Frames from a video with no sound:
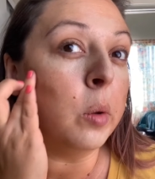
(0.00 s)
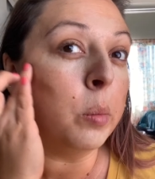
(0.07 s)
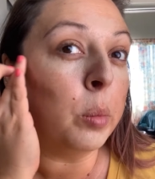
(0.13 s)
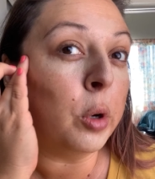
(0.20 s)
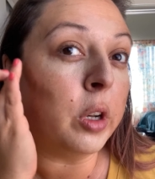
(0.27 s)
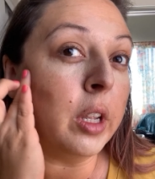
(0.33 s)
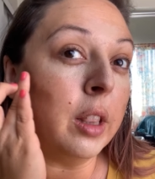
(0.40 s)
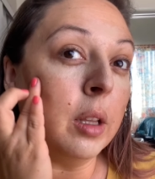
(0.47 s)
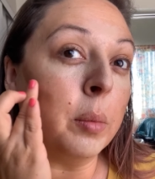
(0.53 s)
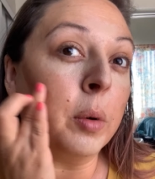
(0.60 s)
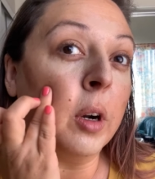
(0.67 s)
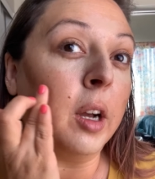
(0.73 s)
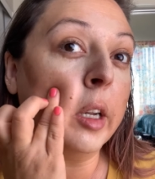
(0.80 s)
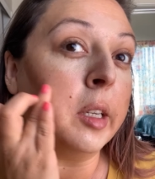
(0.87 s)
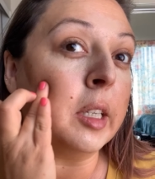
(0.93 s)
putting the
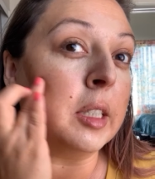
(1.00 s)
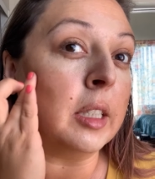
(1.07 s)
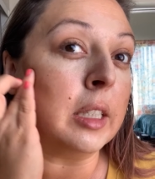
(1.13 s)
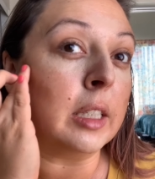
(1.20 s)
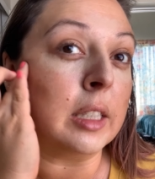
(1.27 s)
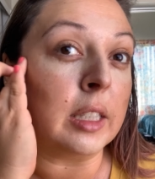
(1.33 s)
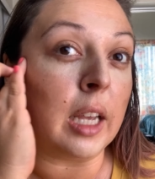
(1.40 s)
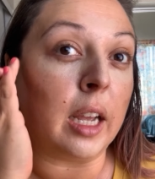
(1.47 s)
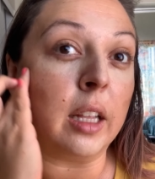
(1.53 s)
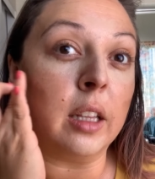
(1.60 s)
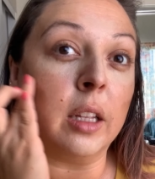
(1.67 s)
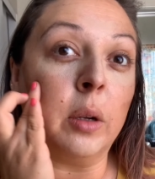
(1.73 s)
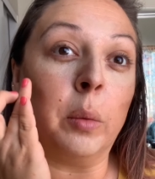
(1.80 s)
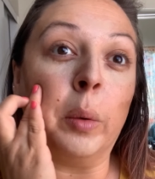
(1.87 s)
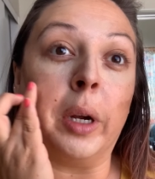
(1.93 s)
product
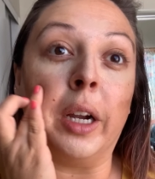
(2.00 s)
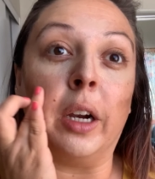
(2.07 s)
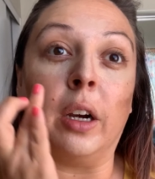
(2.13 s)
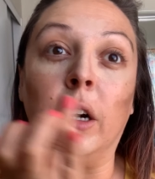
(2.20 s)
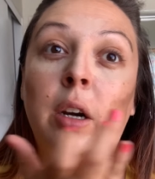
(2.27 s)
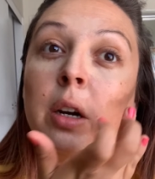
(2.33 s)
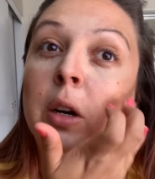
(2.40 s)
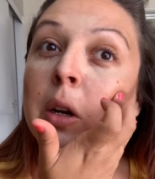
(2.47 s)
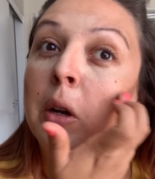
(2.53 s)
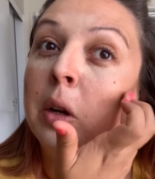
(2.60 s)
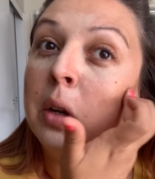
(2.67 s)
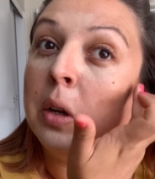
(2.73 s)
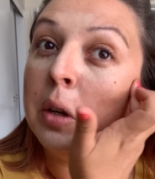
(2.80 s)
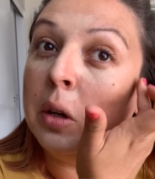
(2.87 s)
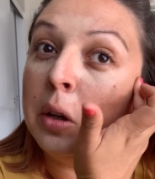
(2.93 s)
exactly where
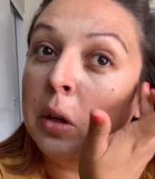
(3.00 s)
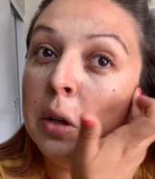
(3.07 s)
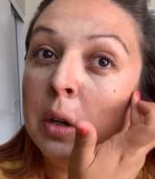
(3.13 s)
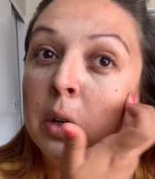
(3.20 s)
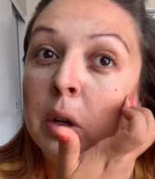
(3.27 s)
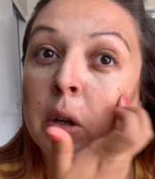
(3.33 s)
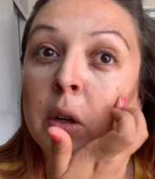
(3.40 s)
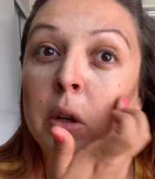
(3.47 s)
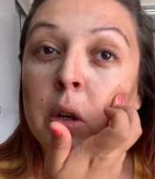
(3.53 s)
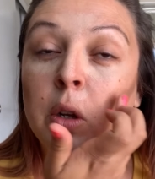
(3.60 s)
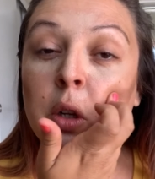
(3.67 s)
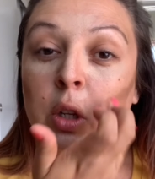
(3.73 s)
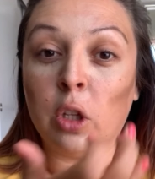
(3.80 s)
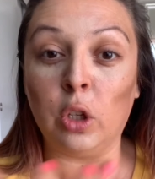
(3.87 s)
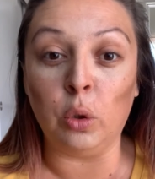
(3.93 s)

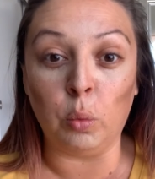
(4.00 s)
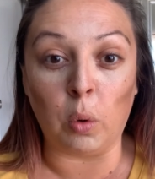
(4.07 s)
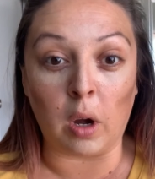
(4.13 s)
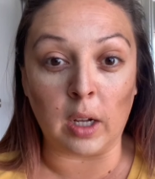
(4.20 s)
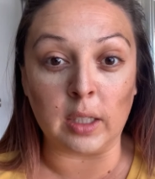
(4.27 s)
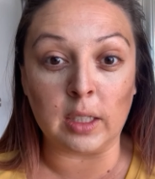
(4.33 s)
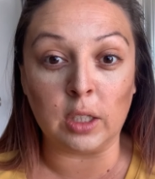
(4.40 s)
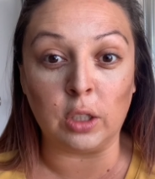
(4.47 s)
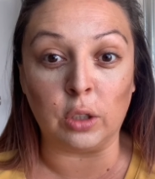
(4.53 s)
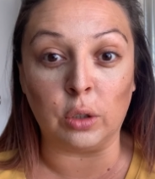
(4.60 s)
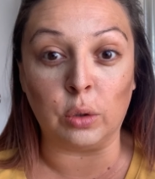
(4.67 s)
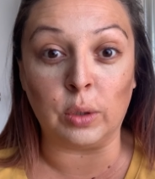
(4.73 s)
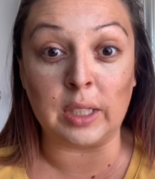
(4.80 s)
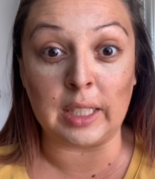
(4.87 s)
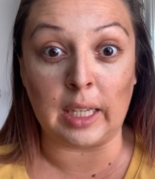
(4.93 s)
you want
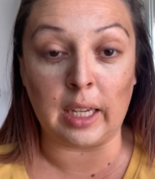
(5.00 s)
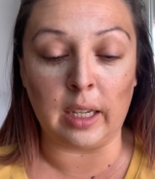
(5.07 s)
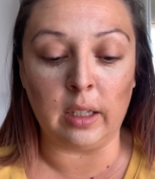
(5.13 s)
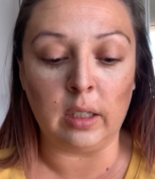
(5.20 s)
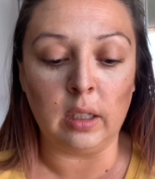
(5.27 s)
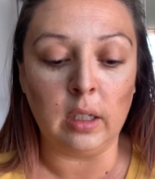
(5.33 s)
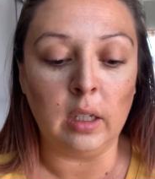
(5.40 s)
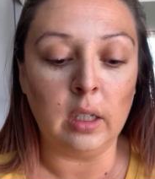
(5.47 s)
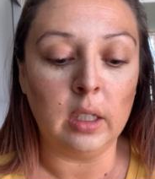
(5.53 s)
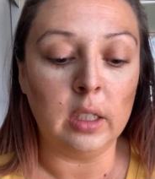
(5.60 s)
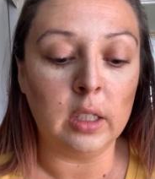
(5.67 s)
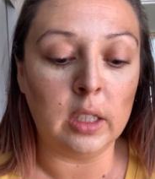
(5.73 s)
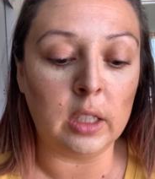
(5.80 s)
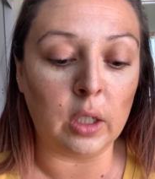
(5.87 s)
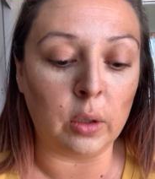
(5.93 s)
to see it.
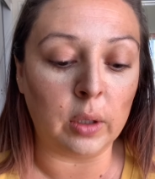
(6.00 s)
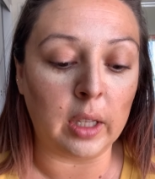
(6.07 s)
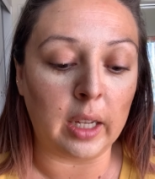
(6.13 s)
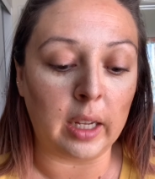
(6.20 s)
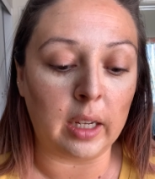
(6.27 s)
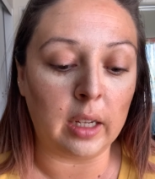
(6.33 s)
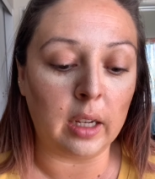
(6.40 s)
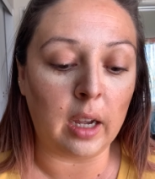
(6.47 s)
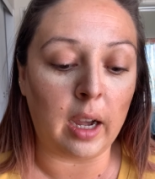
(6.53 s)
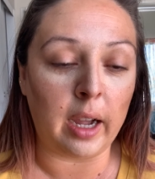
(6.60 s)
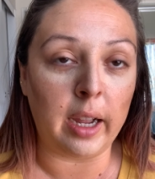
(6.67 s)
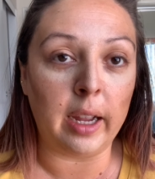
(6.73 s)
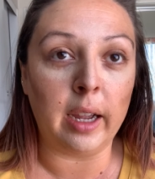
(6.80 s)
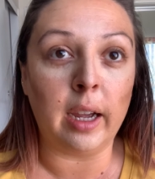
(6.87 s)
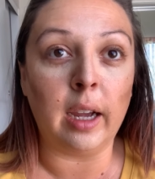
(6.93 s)
So like
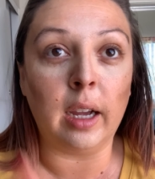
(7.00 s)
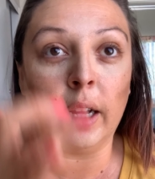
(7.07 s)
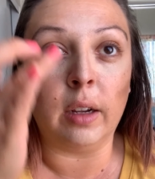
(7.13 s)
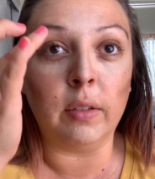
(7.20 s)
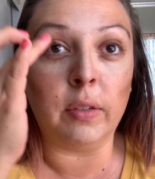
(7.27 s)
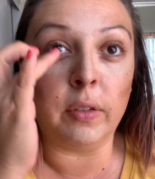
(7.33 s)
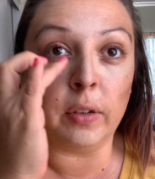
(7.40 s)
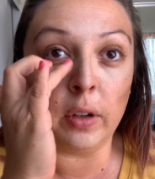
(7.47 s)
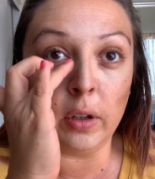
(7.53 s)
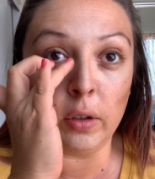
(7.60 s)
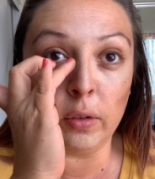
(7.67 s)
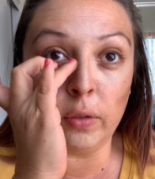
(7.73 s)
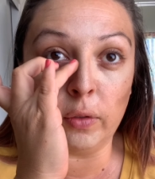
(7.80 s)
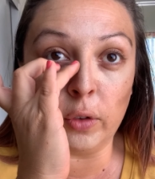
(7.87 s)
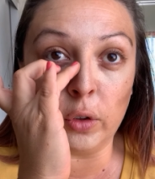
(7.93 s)
I have
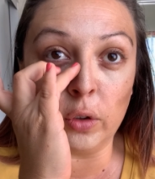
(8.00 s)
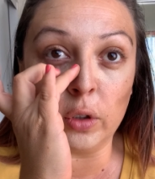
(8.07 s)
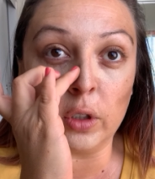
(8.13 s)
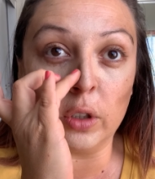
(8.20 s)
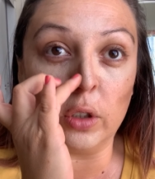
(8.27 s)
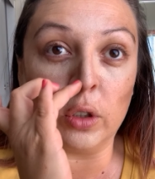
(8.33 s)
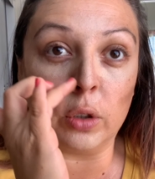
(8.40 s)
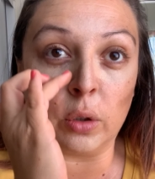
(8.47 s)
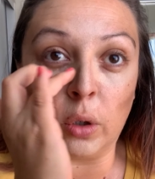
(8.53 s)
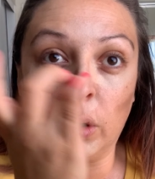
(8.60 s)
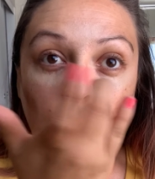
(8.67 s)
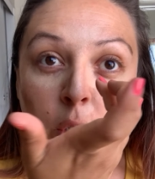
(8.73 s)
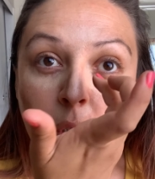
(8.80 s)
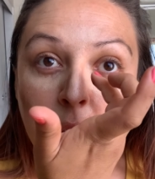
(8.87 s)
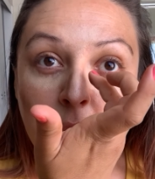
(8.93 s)
full
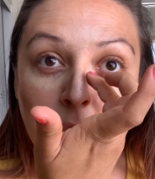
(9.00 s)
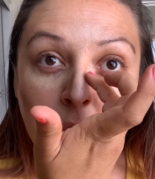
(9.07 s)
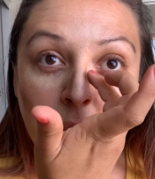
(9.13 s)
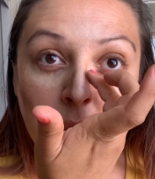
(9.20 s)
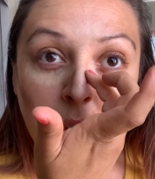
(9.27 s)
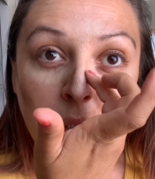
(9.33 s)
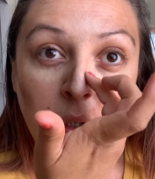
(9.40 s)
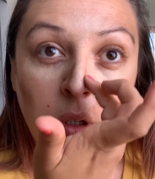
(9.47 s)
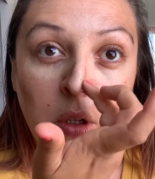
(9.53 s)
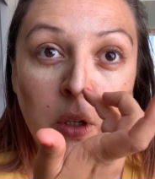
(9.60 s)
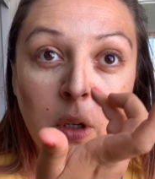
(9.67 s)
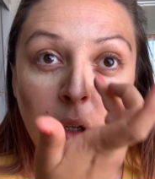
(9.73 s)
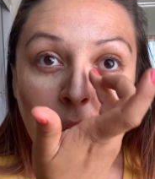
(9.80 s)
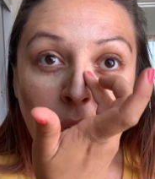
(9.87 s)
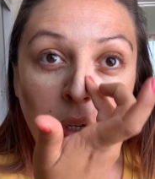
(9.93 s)
control
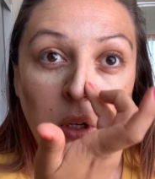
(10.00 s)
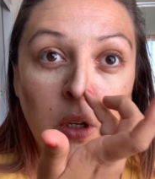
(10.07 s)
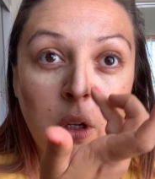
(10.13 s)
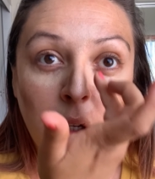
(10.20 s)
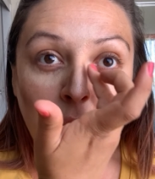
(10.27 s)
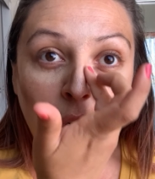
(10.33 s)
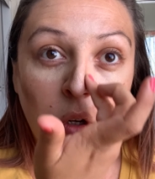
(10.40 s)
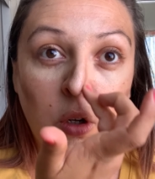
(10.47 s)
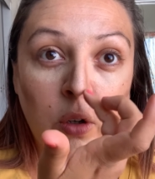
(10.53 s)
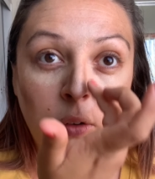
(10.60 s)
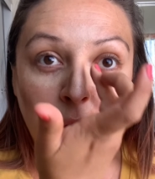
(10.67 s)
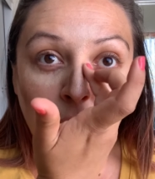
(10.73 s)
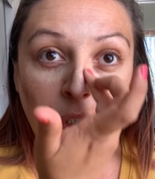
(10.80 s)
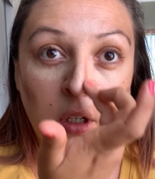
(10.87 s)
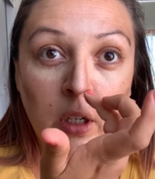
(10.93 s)

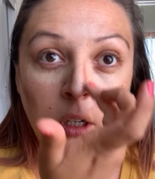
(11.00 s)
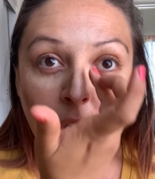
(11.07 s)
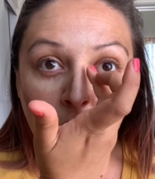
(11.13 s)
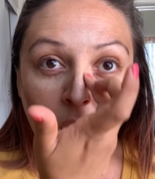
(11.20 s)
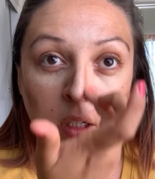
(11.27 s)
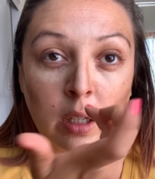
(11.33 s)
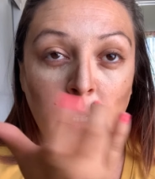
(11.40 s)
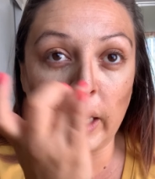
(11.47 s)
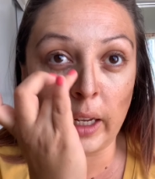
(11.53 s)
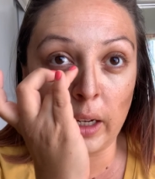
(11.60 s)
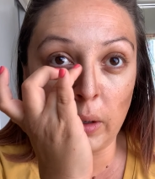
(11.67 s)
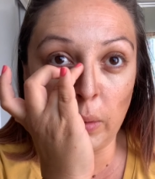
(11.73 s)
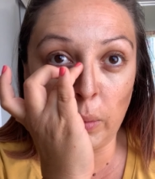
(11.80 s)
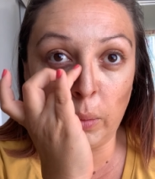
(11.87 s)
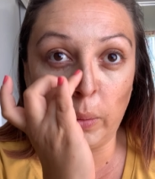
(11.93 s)
over like
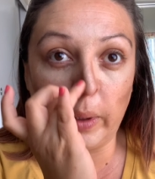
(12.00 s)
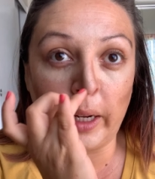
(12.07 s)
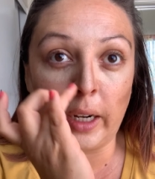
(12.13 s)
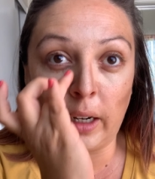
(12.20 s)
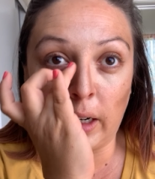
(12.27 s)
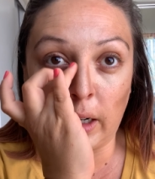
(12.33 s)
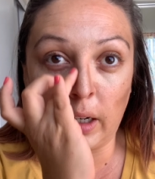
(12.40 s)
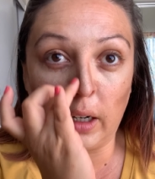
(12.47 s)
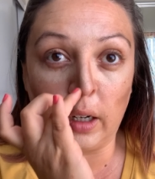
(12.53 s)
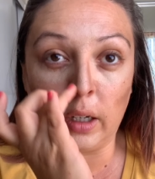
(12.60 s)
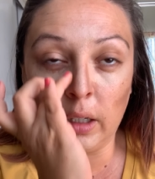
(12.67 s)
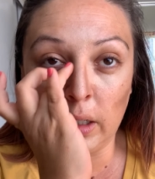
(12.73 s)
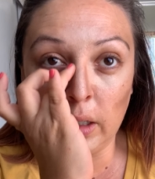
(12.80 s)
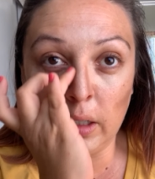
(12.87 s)
where